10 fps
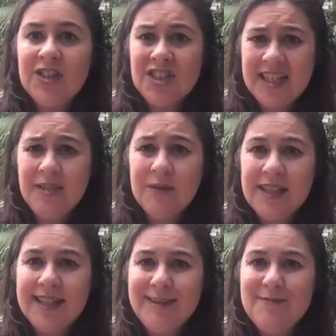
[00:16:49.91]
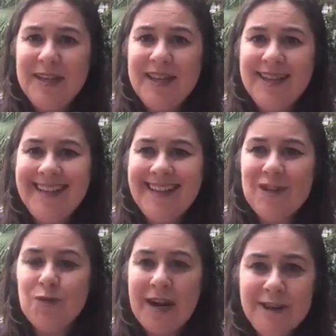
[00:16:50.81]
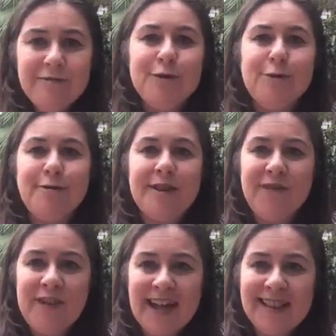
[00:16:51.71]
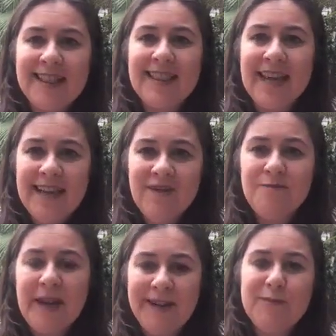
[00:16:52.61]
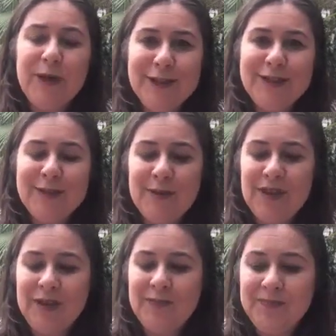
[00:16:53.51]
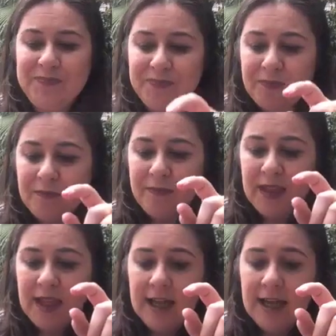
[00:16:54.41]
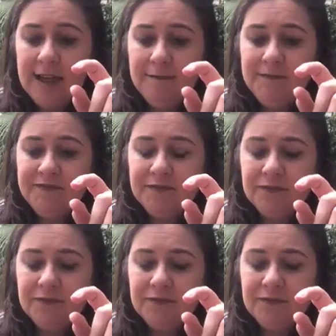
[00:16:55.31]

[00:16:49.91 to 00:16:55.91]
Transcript: genuinely be grateful the fact that they have made a purchase with you. I've